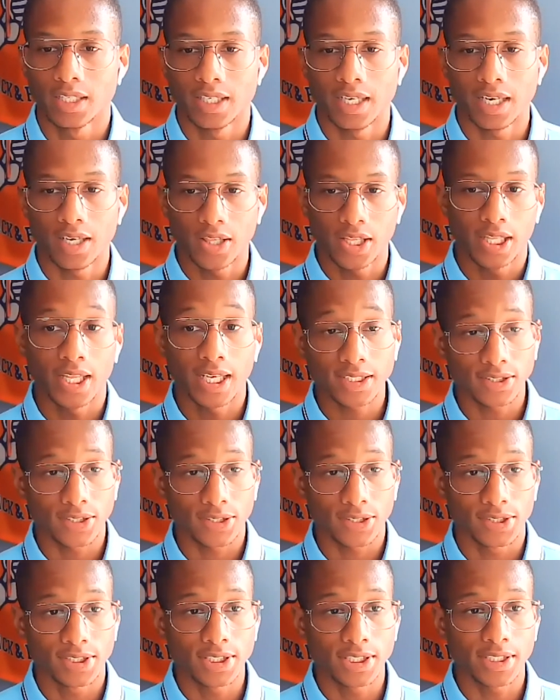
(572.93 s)
Now that's our
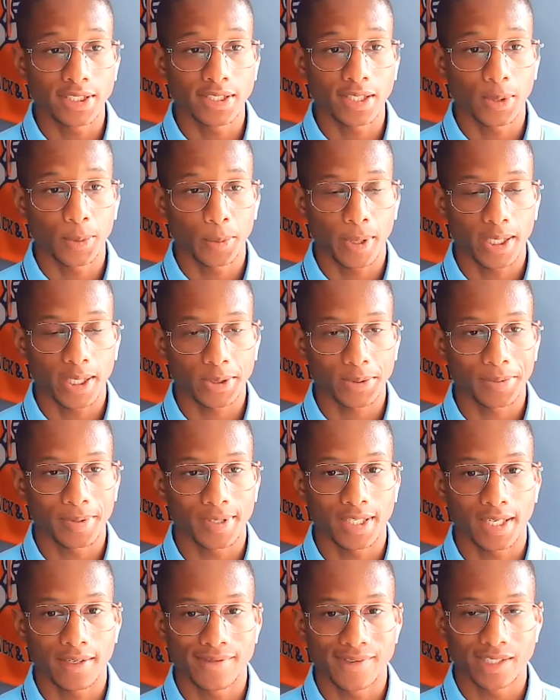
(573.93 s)
CEO,
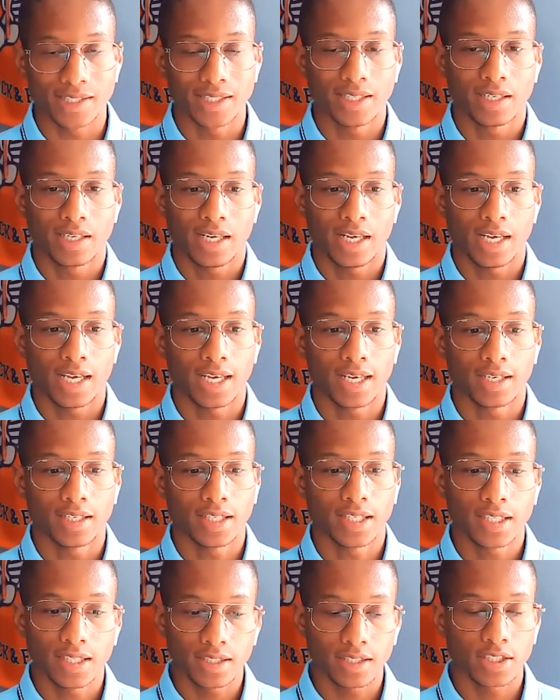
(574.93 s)
Patrick David, and
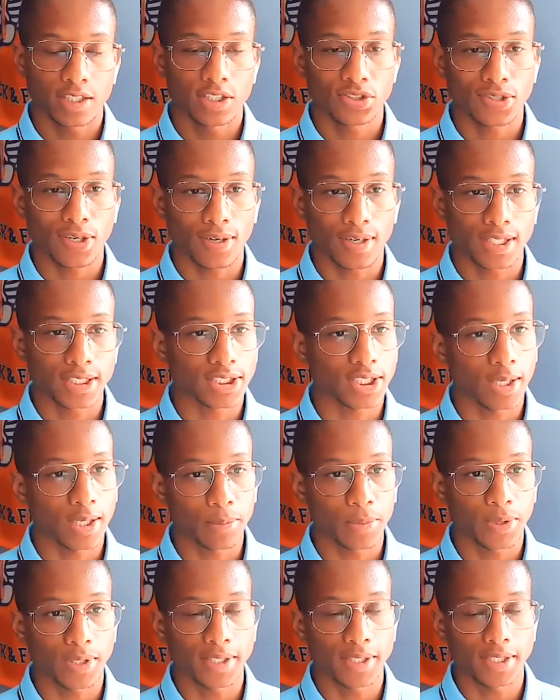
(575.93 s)
he started this
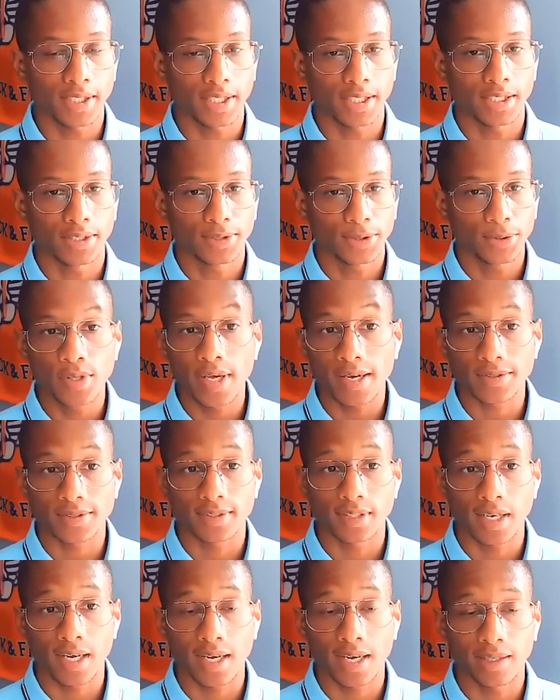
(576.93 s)
company in
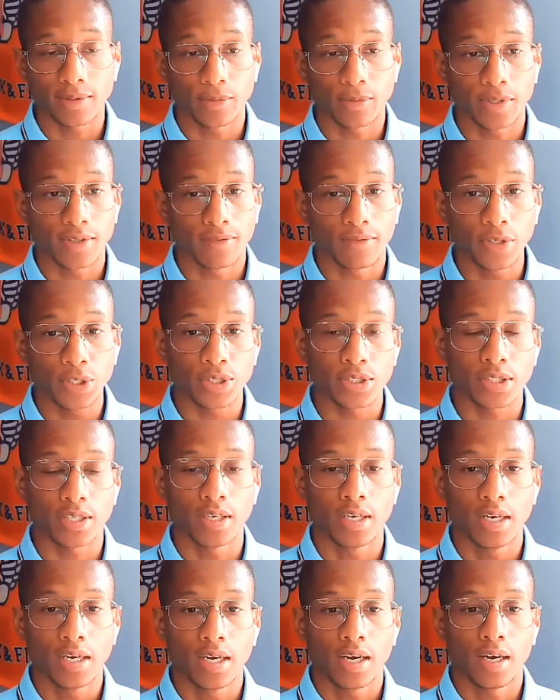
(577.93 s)
2009 with a
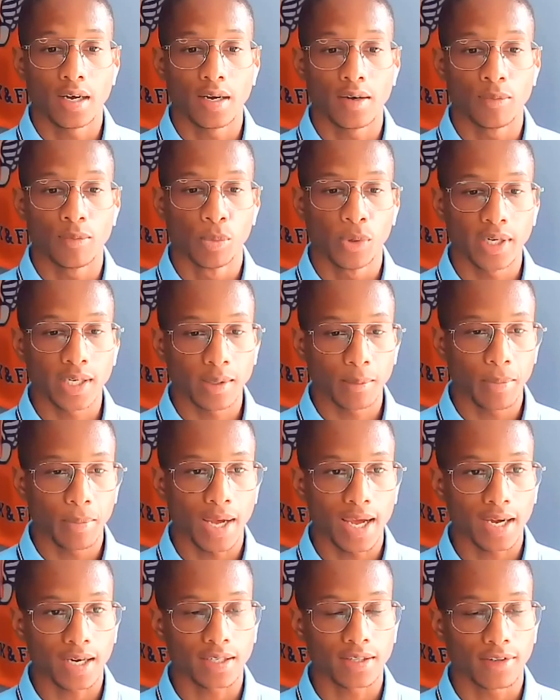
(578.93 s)
vision of bringing
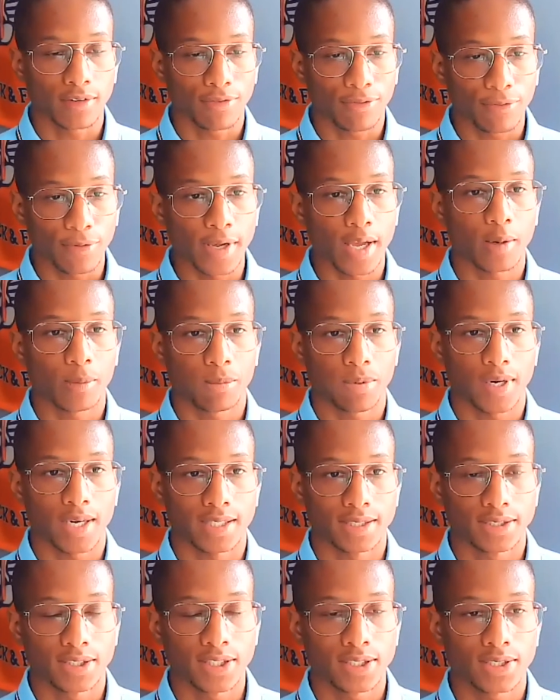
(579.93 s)
back the free
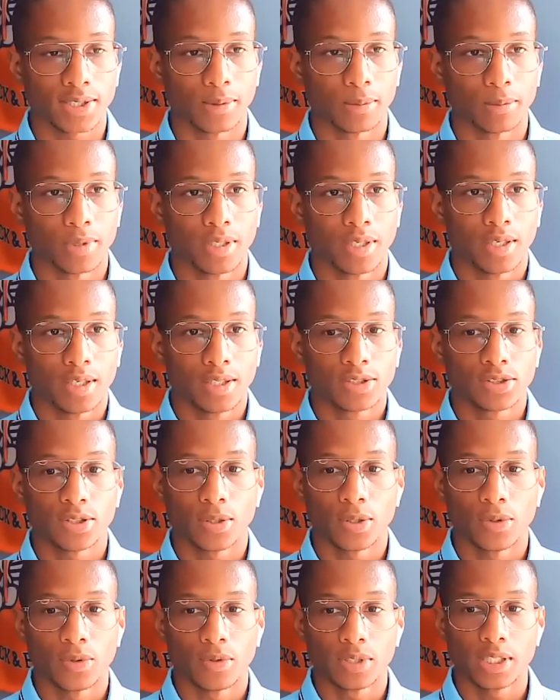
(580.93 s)
enterprise system.
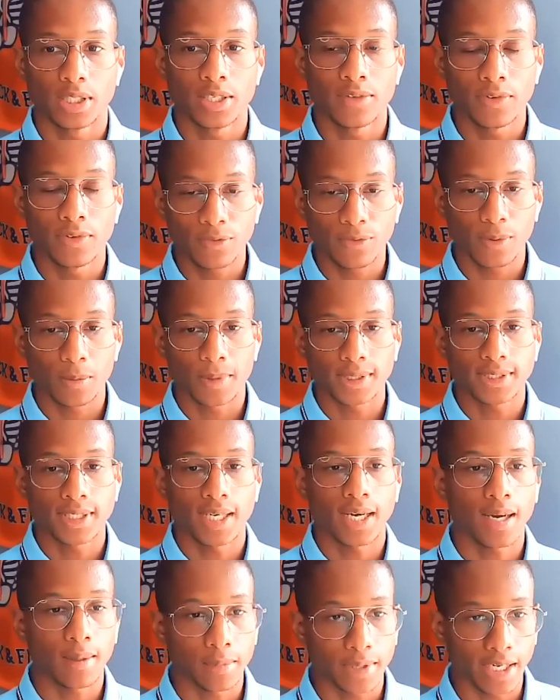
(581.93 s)
So even from the
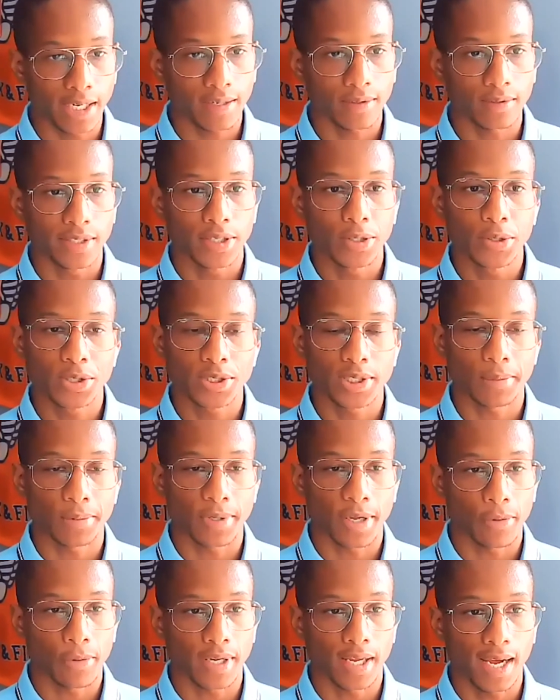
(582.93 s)
top down leadership
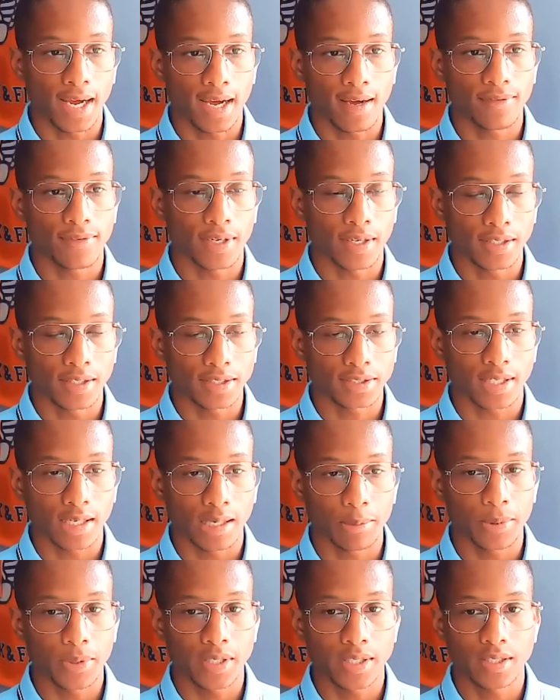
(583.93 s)
that we have in this
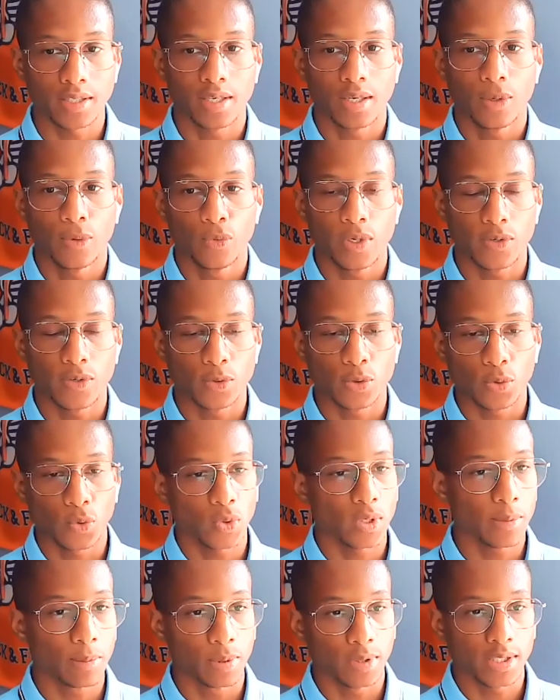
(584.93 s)
company, we
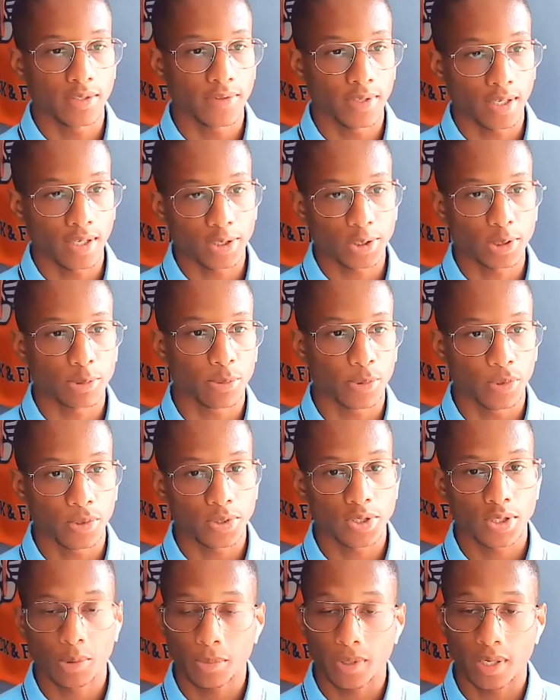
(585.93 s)
truly believe in
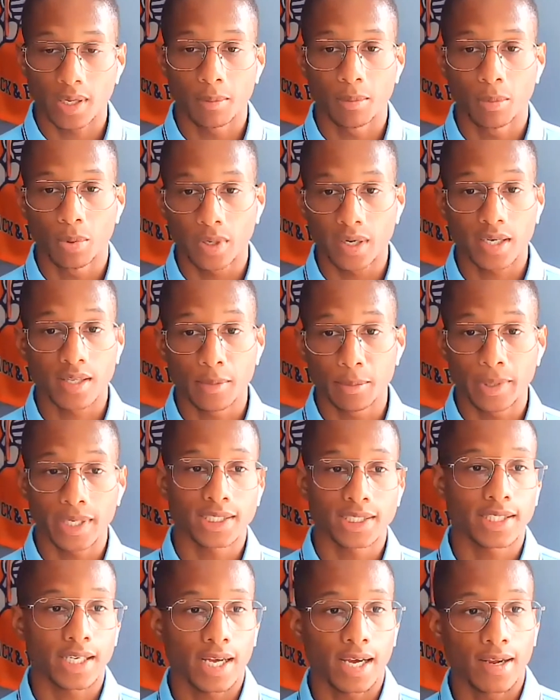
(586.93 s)
entrepreneurship and bringing the
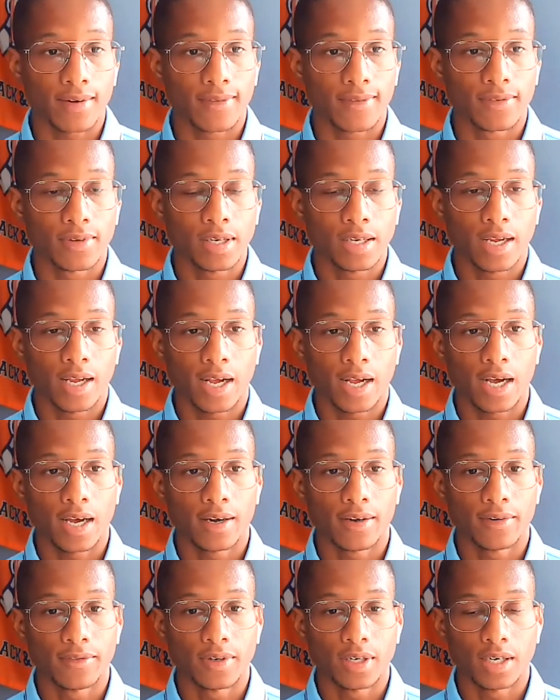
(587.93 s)
best out of
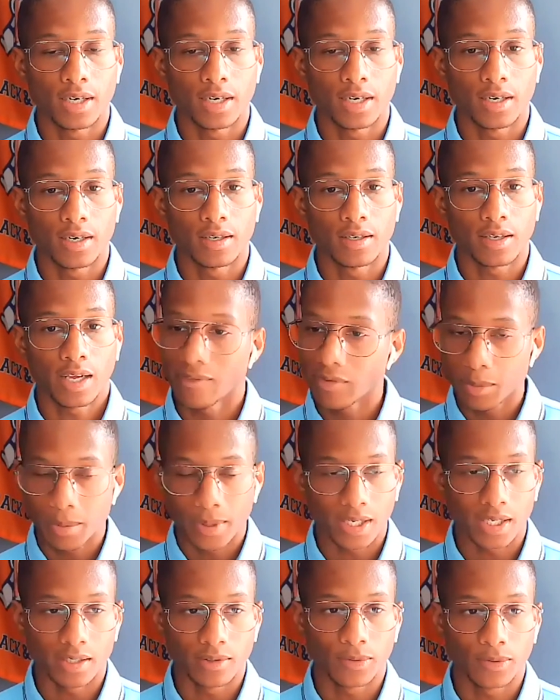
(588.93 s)

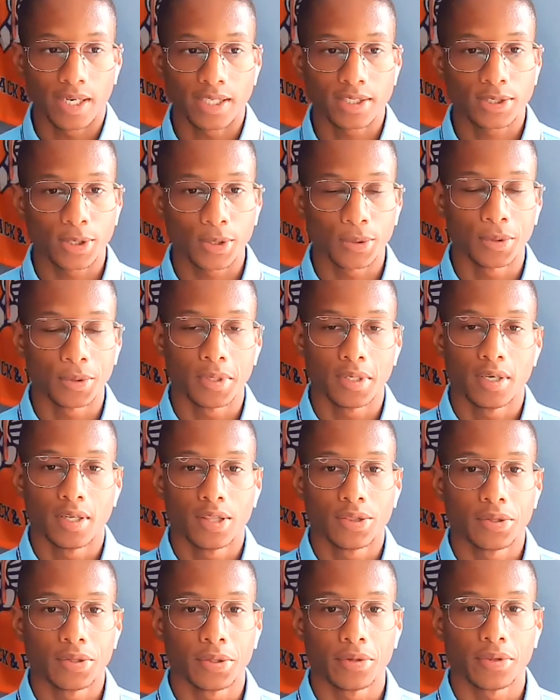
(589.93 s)
everybody, right? So
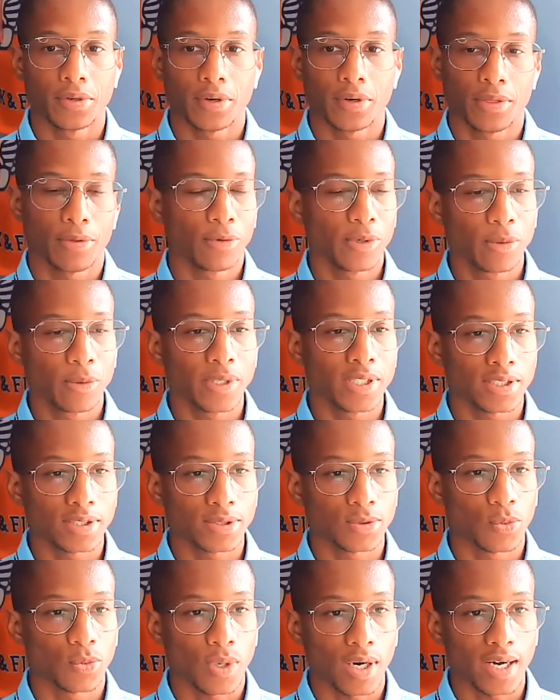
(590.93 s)
there are 3
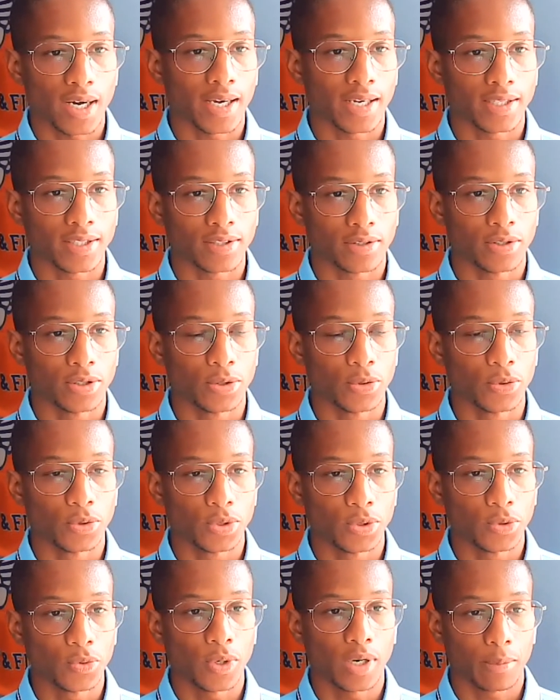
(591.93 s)
reasons why
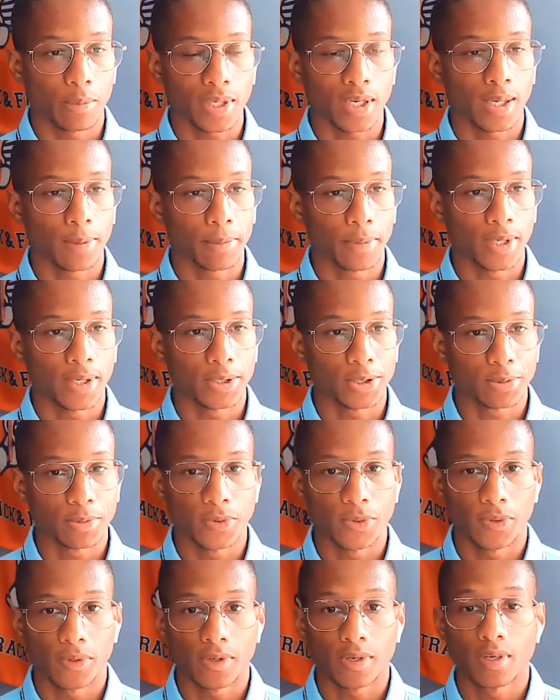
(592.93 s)
you want to become an
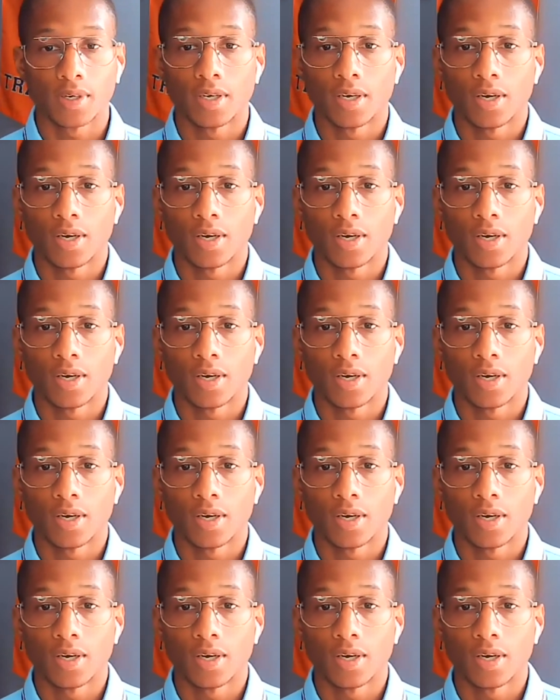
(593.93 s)
entrepreneur.